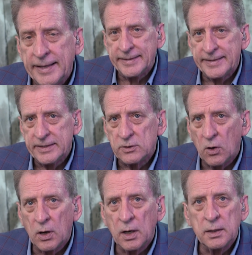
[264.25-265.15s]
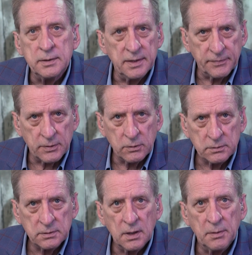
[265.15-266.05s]
These are
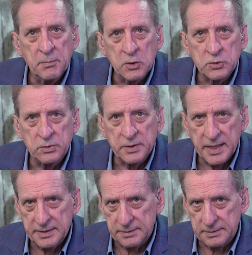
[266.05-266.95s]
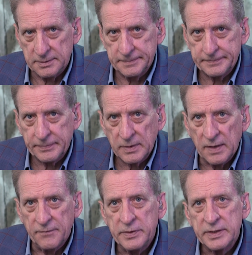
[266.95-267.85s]
difficult, emotional cases.
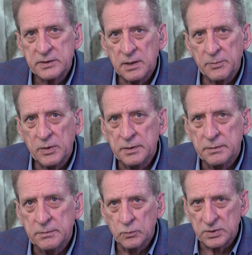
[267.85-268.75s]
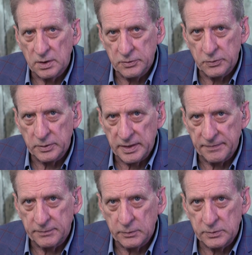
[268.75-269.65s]
If you think someone was unduly
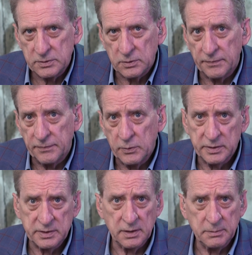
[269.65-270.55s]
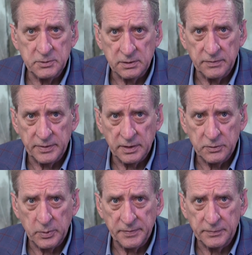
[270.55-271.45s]
influenced, or if you are the subject of an
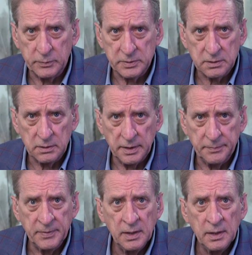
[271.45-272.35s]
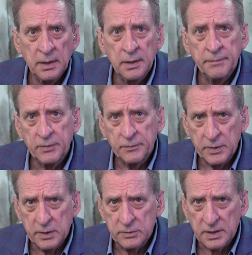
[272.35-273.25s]
undue influence claim, feel
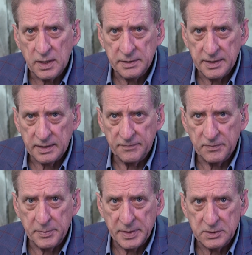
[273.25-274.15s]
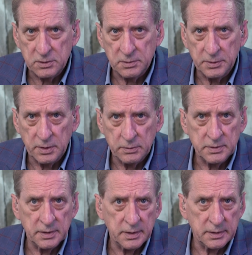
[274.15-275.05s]
free to use the contact information below
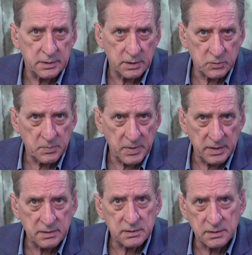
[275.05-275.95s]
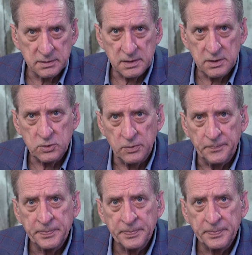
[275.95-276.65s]
to get in touch with me and discuss the issue.